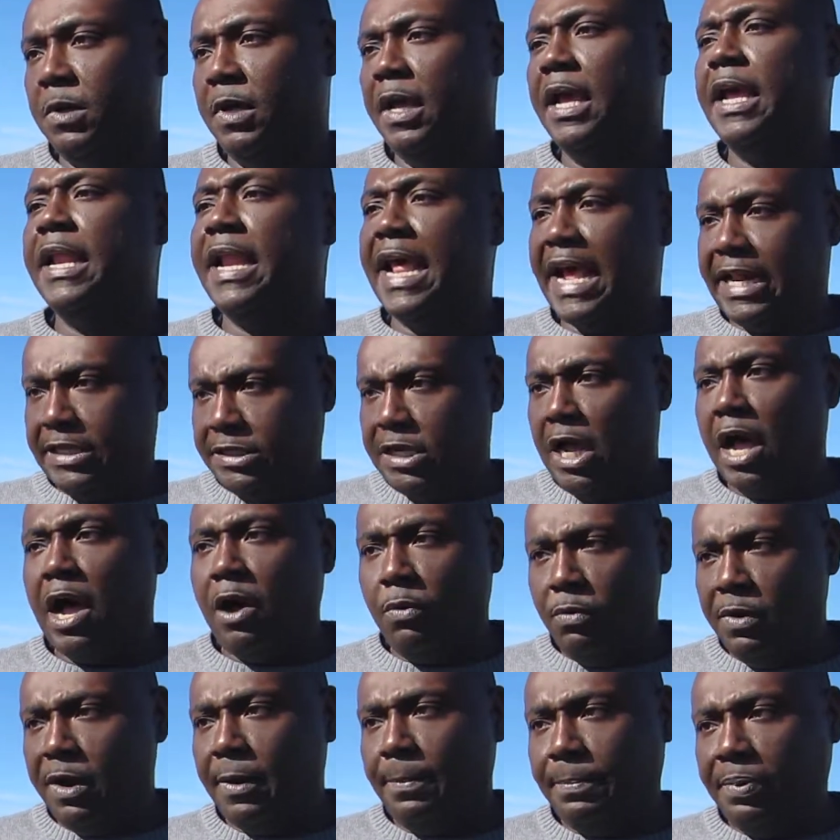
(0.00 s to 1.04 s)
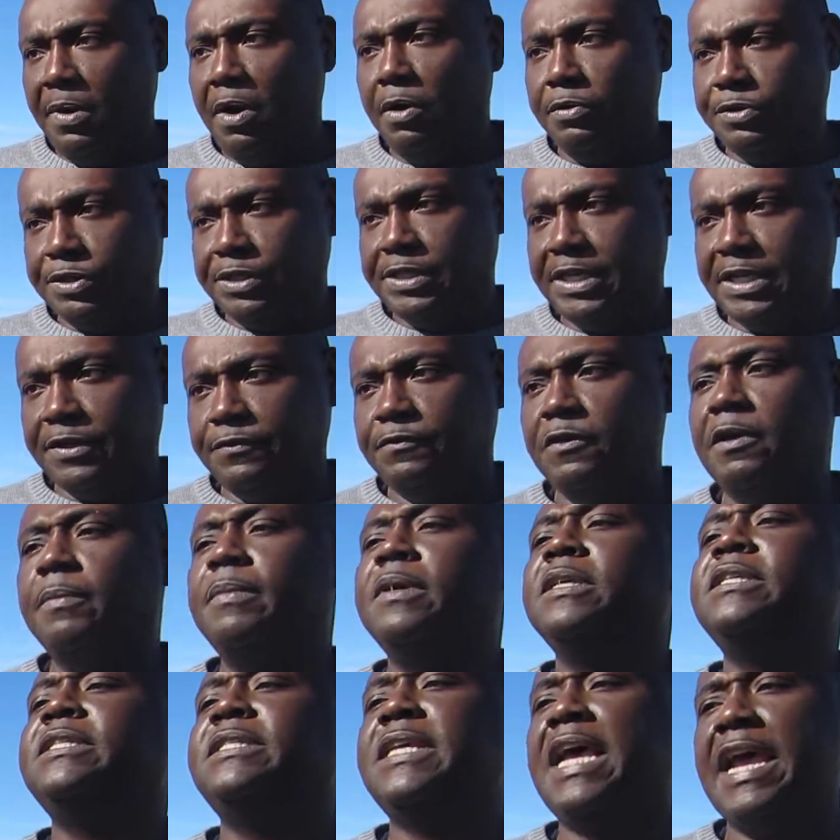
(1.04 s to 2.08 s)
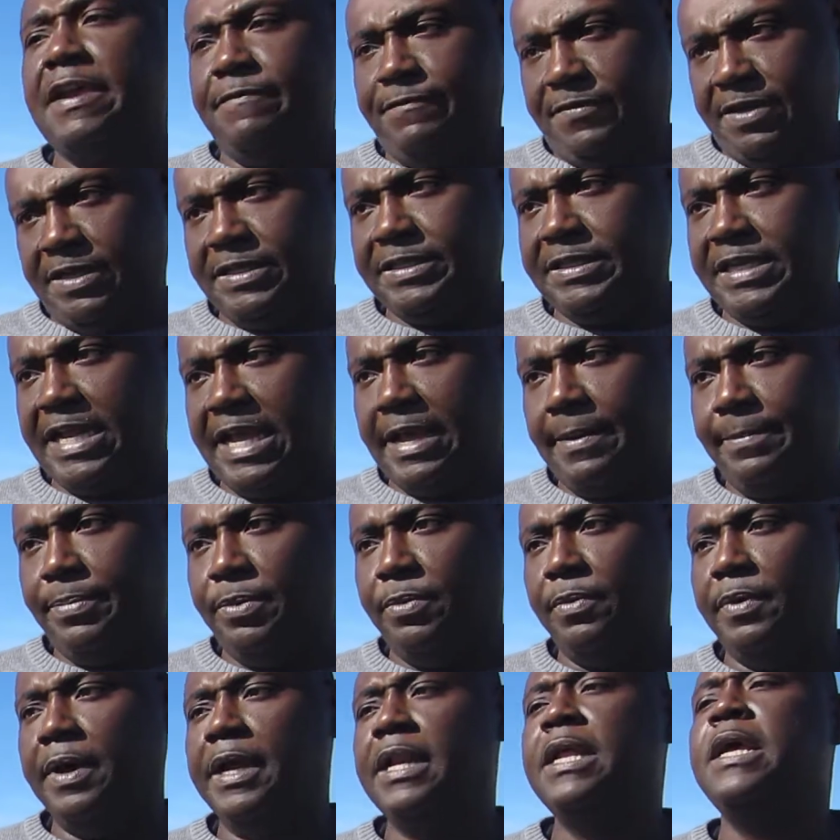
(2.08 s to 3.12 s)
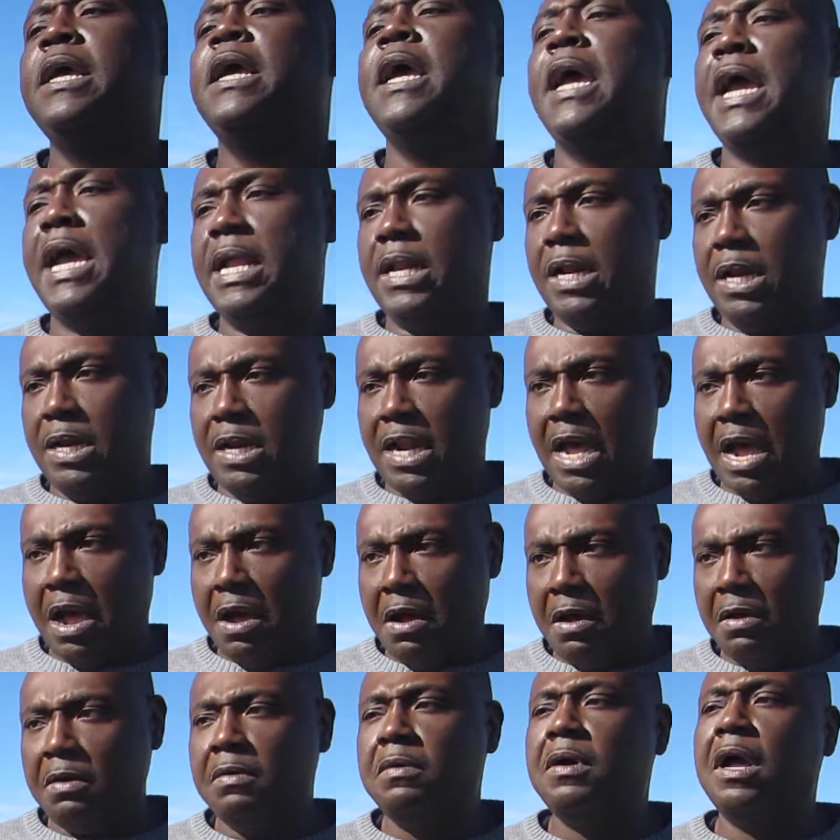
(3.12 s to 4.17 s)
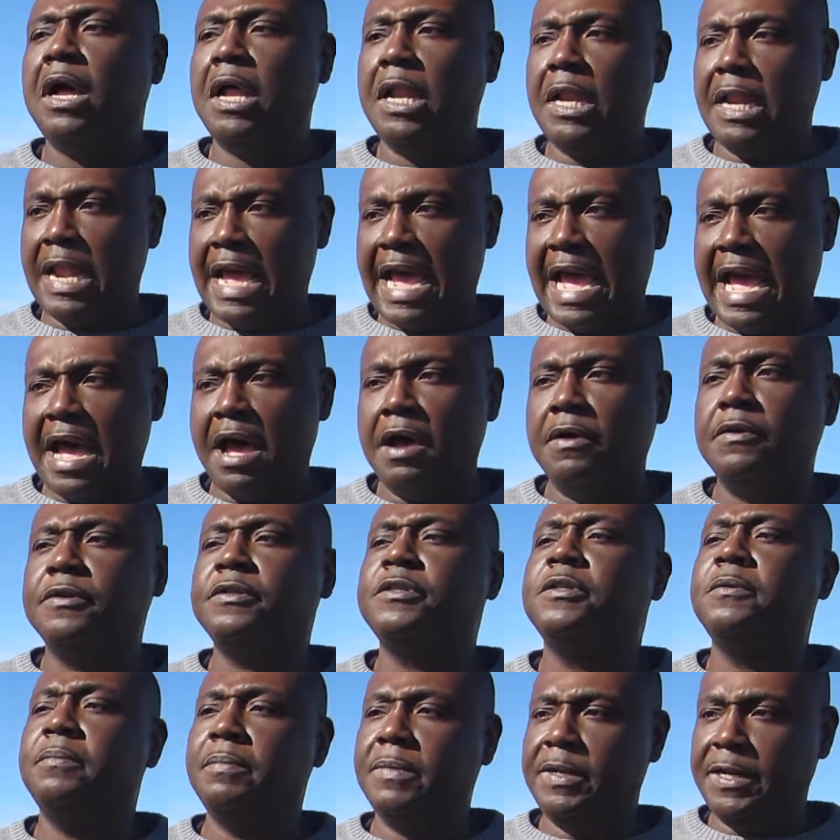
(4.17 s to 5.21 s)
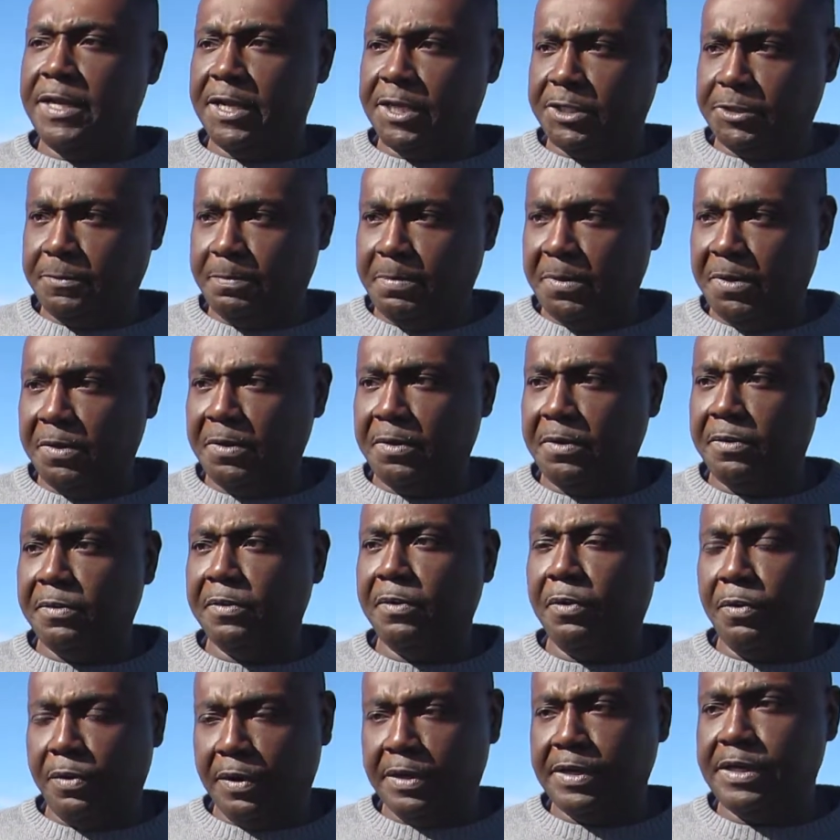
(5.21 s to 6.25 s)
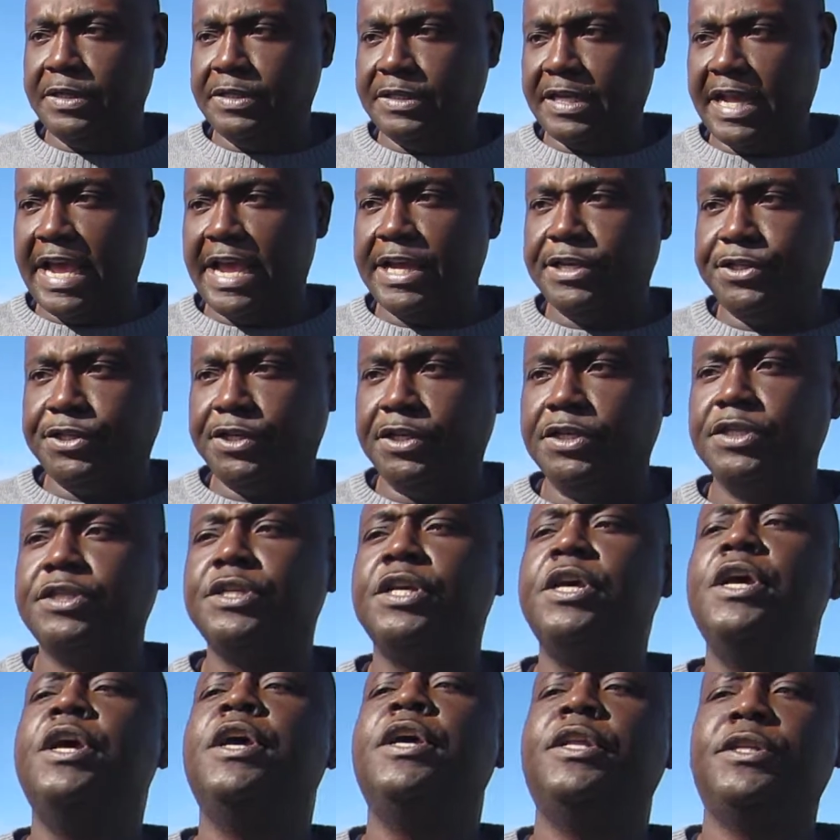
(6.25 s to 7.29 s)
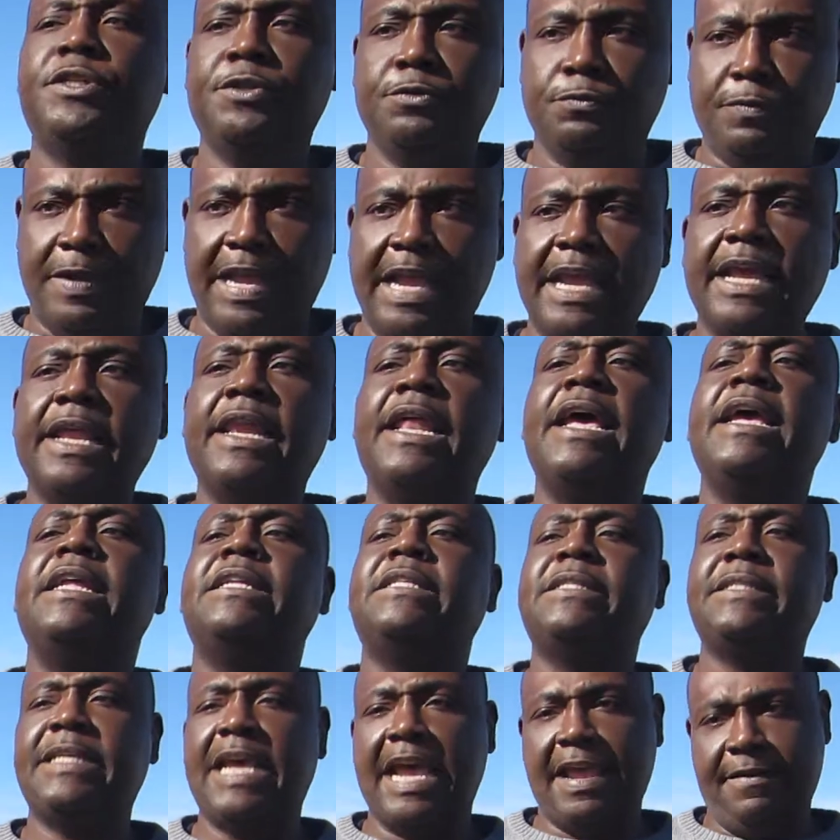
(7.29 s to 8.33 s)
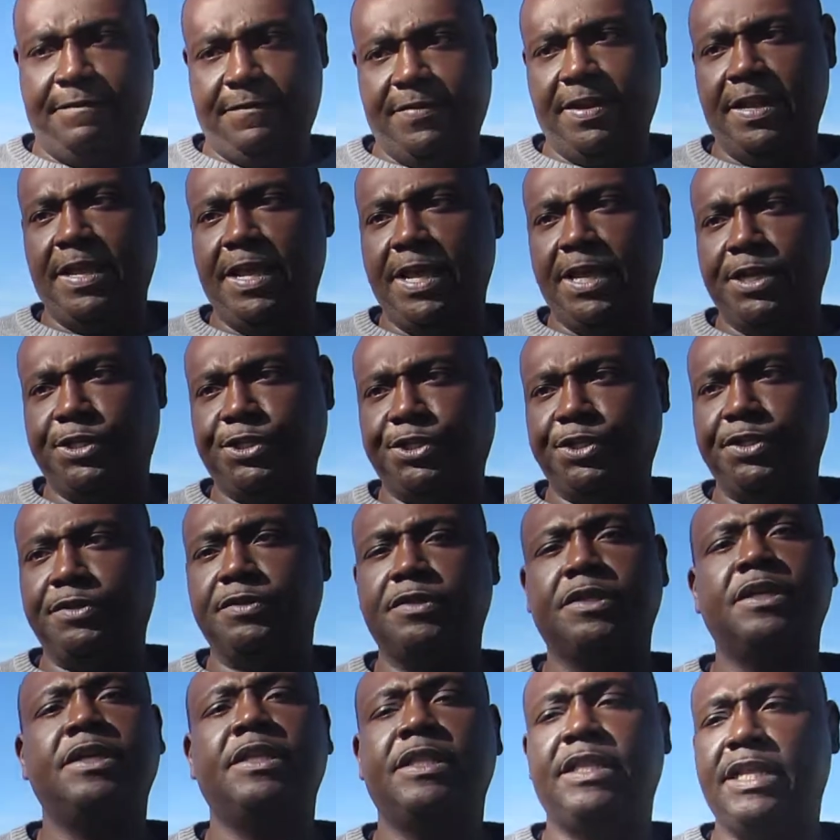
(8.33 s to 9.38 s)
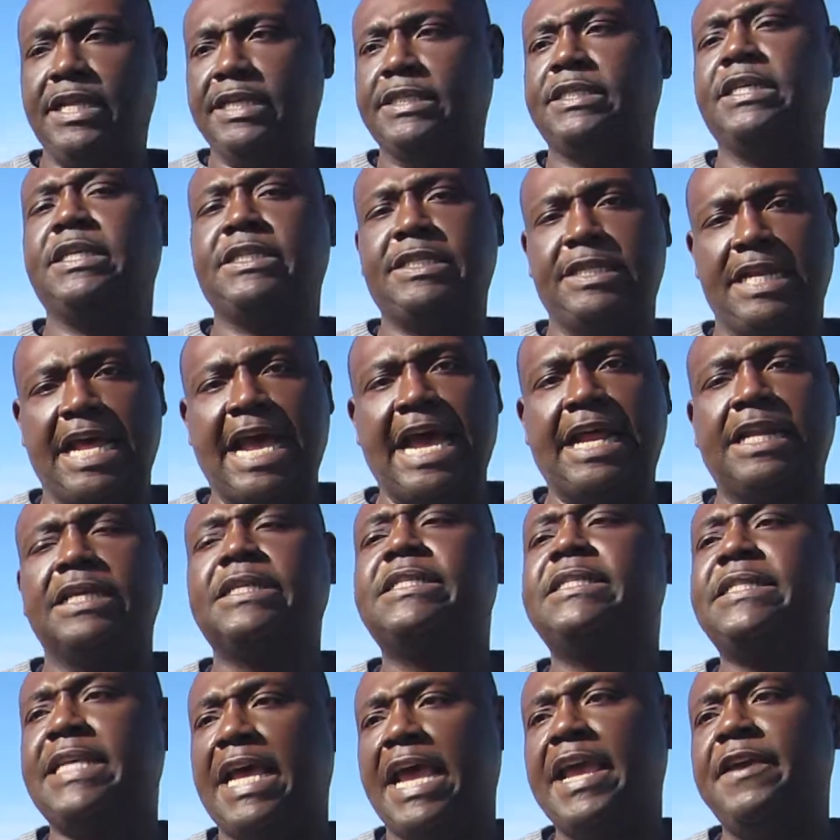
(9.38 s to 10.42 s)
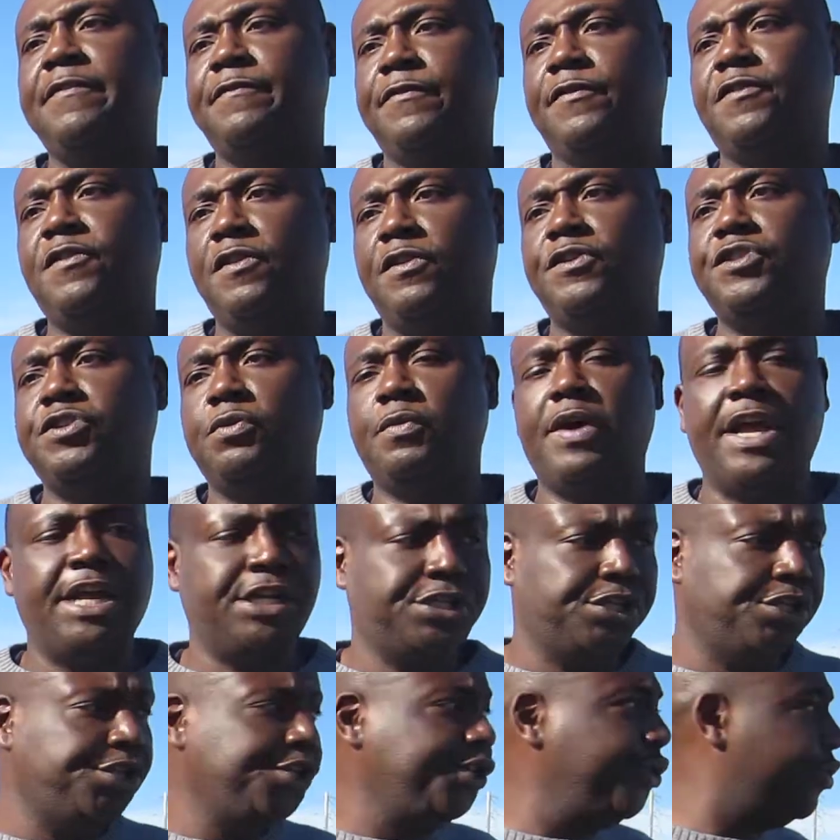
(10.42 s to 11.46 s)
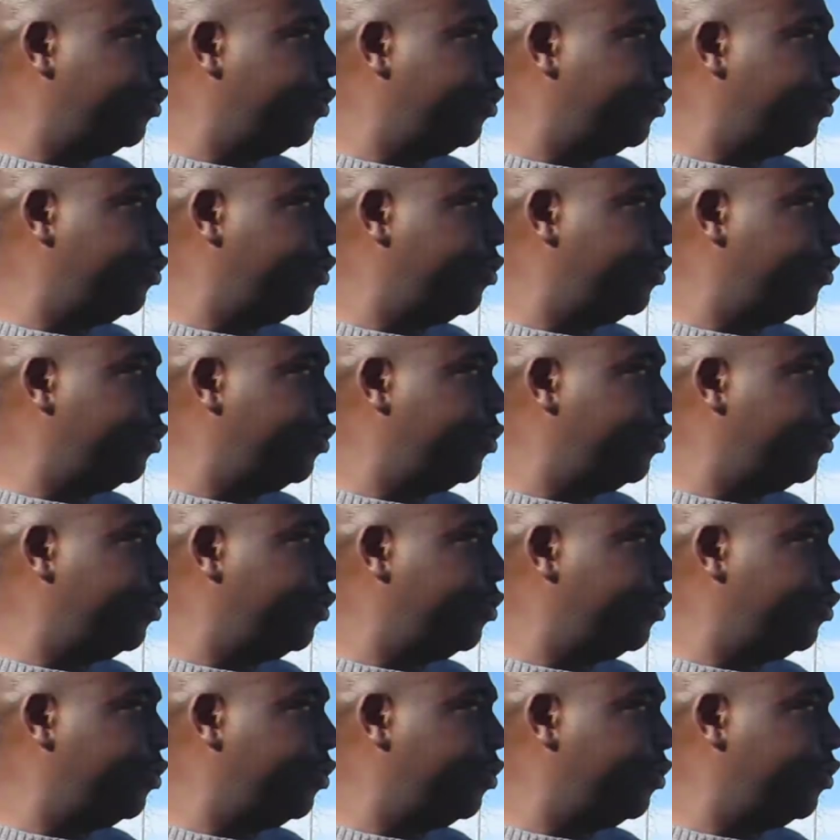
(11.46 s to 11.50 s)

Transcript: And that's all we're approaching is from a safety standpoint. And the law allows municipal organizations to regulate safety issues. This is not a safe situation.